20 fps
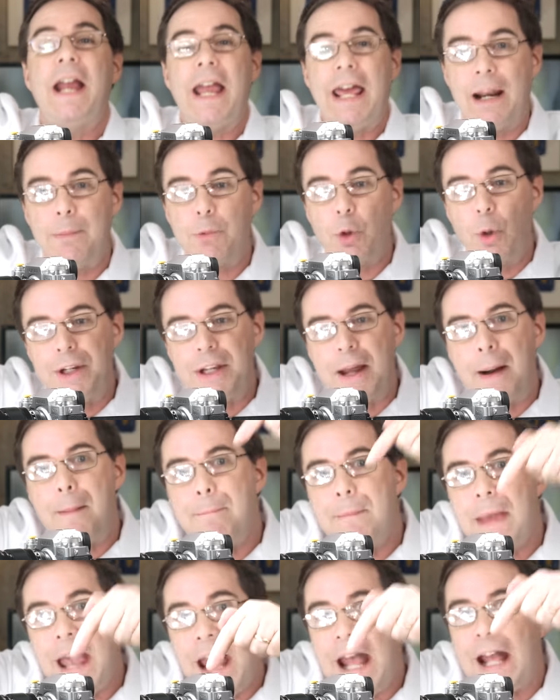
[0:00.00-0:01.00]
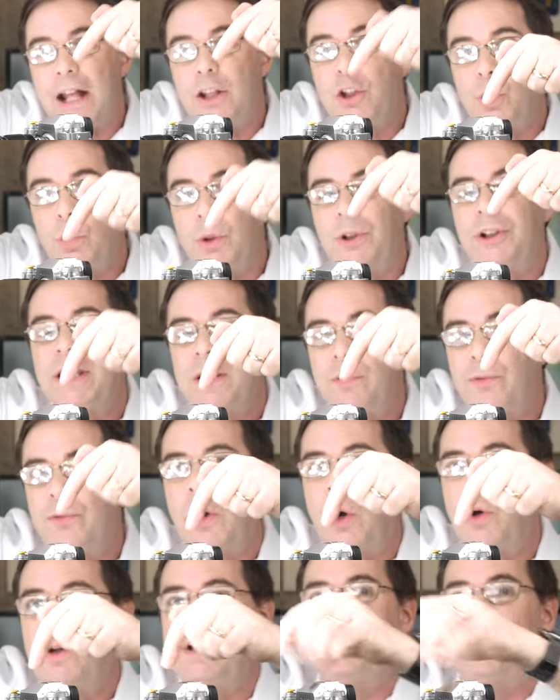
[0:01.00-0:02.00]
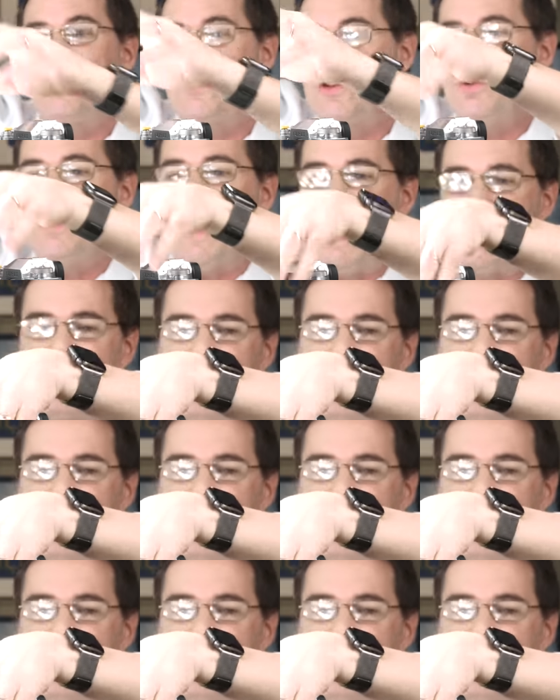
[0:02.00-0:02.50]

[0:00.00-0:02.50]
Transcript: and I'm going to manually focus to that